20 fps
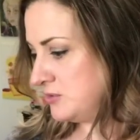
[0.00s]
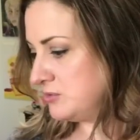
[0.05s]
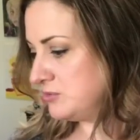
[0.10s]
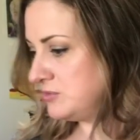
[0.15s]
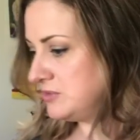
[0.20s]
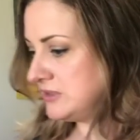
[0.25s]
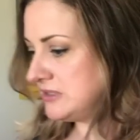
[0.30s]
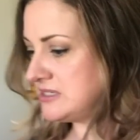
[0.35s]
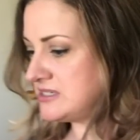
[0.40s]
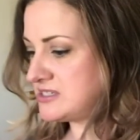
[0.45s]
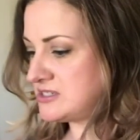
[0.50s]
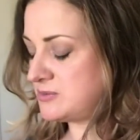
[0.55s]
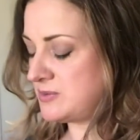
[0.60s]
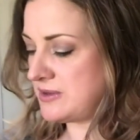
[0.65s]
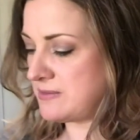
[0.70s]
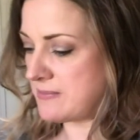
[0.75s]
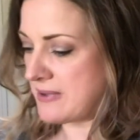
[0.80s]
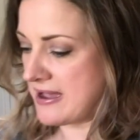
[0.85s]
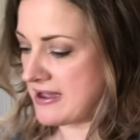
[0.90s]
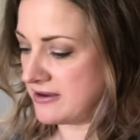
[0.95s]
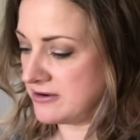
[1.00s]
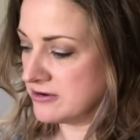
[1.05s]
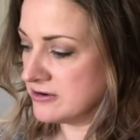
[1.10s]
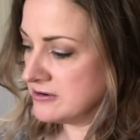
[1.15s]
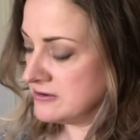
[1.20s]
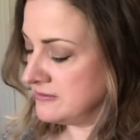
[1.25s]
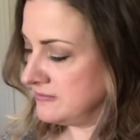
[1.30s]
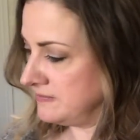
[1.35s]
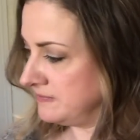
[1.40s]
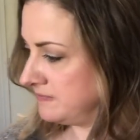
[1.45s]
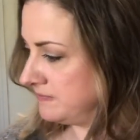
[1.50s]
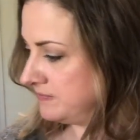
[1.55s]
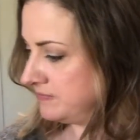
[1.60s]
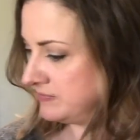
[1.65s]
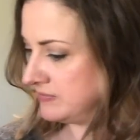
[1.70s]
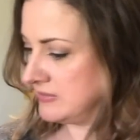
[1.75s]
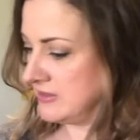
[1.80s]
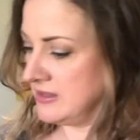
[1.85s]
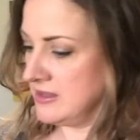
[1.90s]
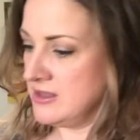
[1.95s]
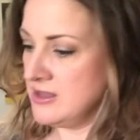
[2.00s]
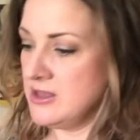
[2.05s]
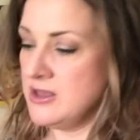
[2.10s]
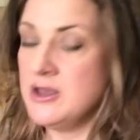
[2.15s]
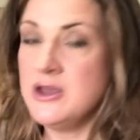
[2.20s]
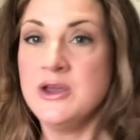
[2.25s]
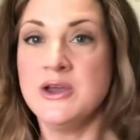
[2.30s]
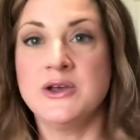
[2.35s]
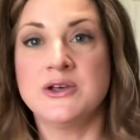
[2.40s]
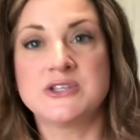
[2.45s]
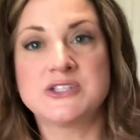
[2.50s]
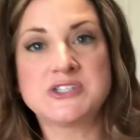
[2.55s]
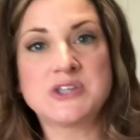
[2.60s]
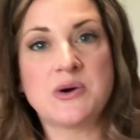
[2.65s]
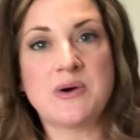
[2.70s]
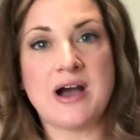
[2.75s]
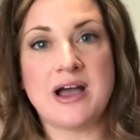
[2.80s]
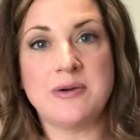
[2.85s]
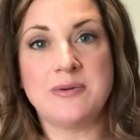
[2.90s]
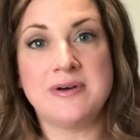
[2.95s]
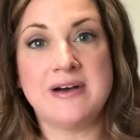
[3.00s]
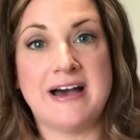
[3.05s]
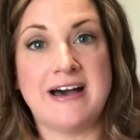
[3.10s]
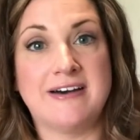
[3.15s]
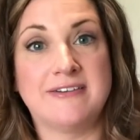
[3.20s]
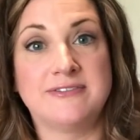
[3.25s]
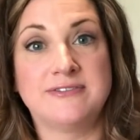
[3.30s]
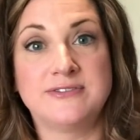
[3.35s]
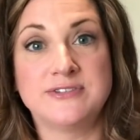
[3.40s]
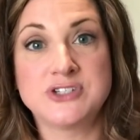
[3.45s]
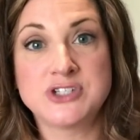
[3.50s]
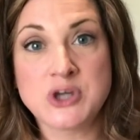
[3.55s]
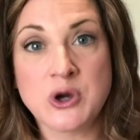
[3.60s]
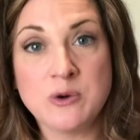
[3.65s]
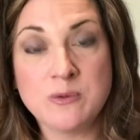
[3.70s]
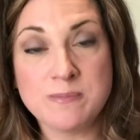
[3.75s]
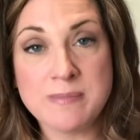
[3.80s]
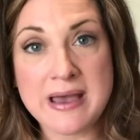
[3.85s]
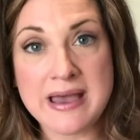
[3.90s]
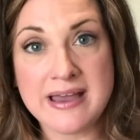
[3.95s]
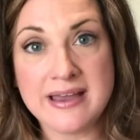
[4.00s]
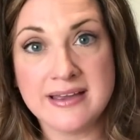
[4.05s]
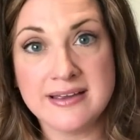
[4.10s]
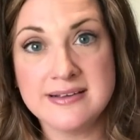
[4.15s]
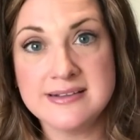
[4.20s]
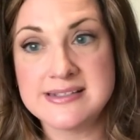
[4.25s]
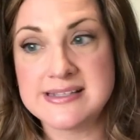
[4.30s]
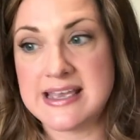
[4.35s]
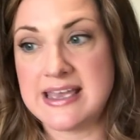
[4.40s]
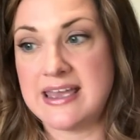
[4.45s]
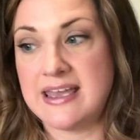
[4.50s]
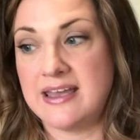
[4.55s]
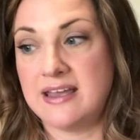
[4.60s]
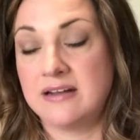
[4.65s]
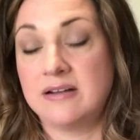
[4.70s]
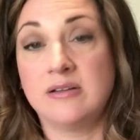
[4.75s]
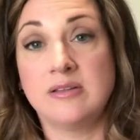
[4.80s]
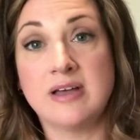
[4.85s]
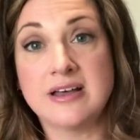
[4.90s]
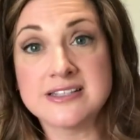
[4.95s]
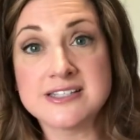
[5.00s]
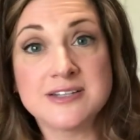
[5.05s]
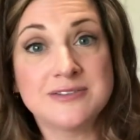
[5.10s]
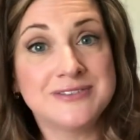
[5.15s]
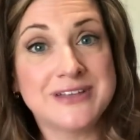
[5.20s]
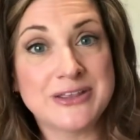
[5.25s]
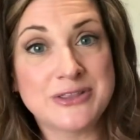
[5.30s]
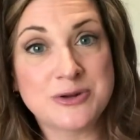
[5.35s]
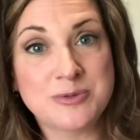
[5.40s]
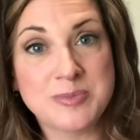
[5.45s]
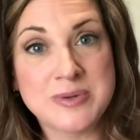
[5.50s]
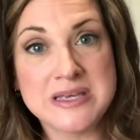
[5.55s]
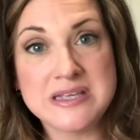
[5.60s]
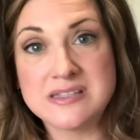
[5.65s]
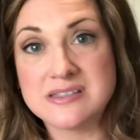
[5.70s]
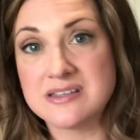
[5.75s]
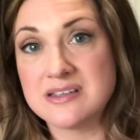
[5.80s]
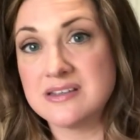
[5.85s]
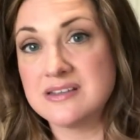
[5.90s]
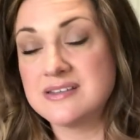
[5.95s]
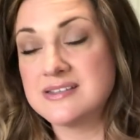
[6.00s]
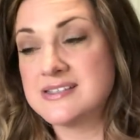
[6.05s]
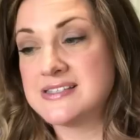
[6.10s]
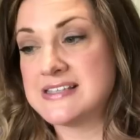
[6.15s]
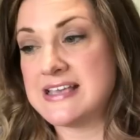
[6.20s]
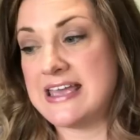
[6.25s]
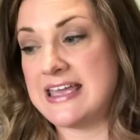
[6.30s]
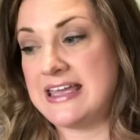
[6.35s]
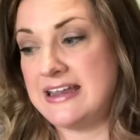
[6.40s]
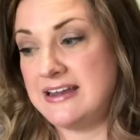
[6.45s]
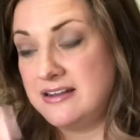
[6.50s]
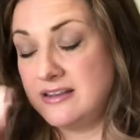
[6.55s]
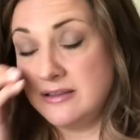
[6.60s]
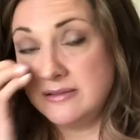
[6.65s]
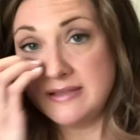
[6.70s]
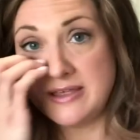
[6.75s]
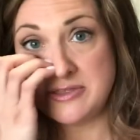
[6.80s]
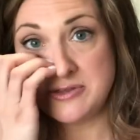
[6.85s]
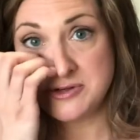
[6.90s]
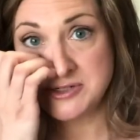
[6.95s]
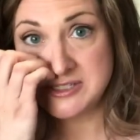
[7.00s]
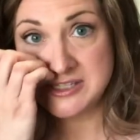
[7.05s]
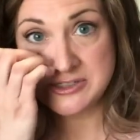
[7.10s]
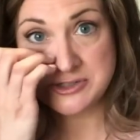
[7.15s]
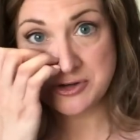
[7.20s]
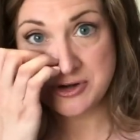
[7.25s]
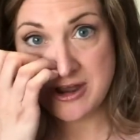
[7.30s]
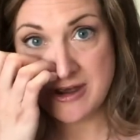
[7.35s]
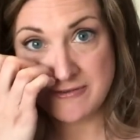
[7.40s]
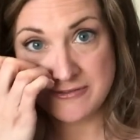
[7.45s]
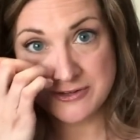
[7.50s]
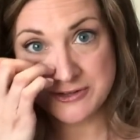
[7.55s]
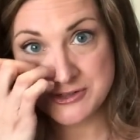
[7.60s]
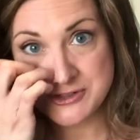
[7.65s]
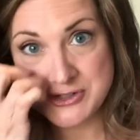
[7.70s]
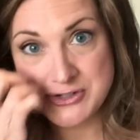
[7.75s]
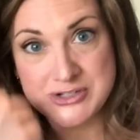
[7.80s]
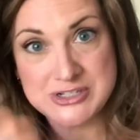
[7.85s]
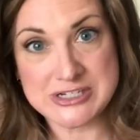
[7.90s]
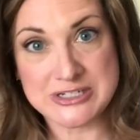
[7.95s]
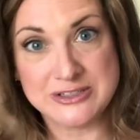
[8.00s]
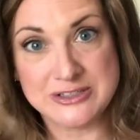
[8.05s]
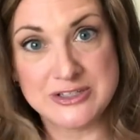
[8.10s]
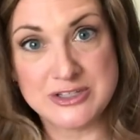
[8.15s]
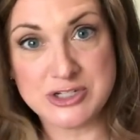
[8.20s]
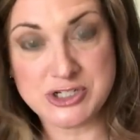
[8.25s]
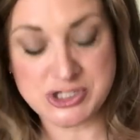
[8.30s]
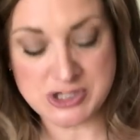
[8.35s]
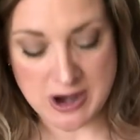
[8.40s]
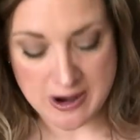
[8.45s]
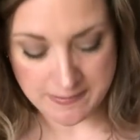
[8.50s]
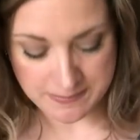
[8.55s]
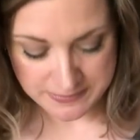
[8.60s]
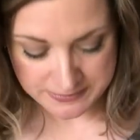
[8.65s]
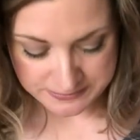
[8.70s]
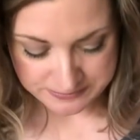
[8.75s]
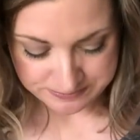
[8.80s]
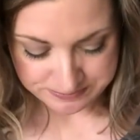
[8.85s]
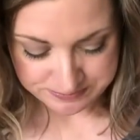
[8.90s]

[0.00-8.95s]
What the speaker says: Really sweet pattern. So I will have tote bags and lots of leather pieces, and the leather scissor covers are still in the shop.